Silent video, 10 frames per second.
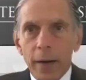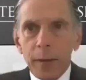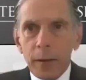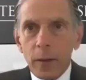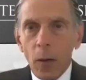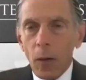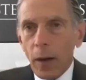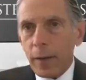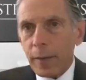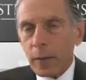I think
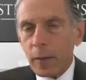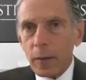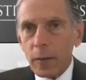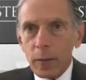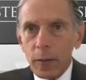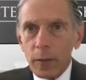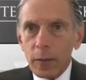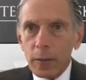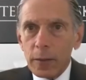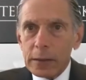
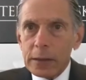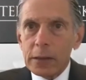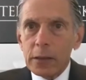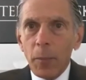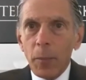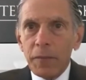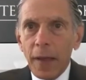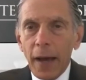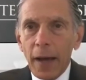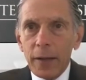the sum of
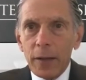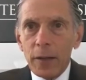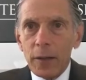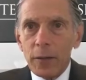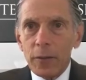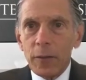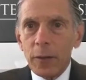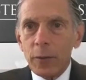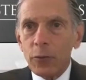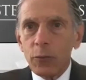that is
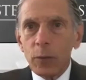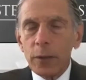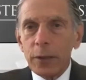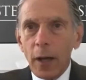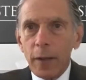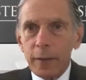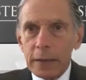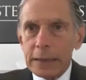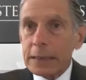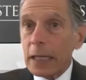that there's really nothing
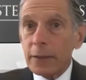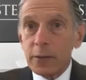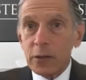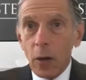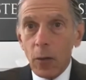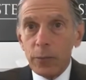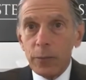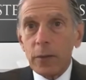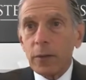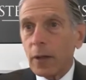that's set in stone,
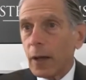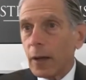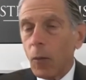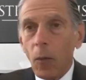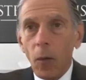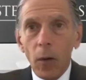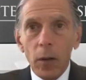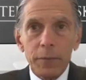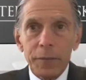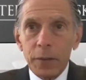that
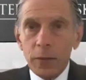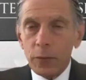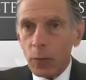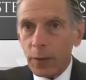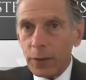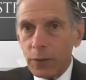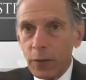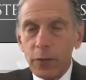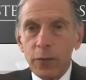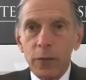all of these
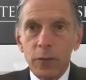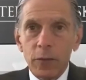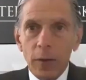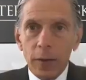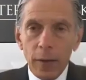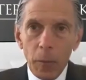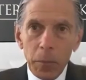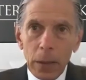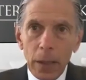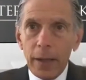organizations and their
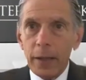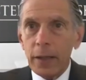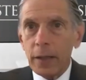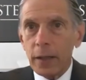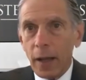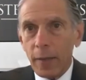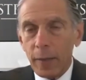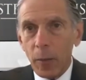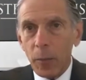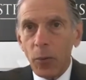planning and
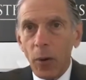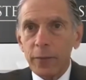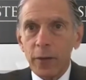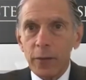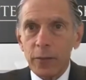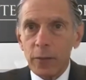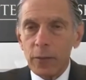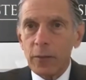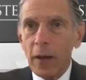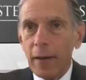their
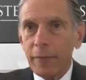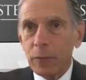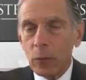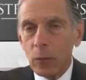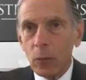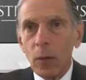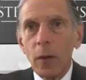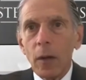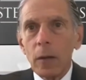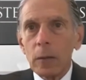processes have to
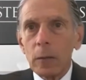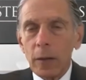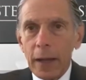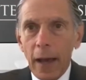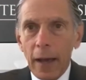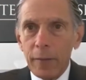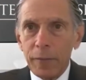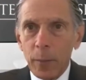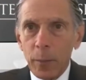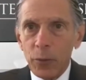look at it from a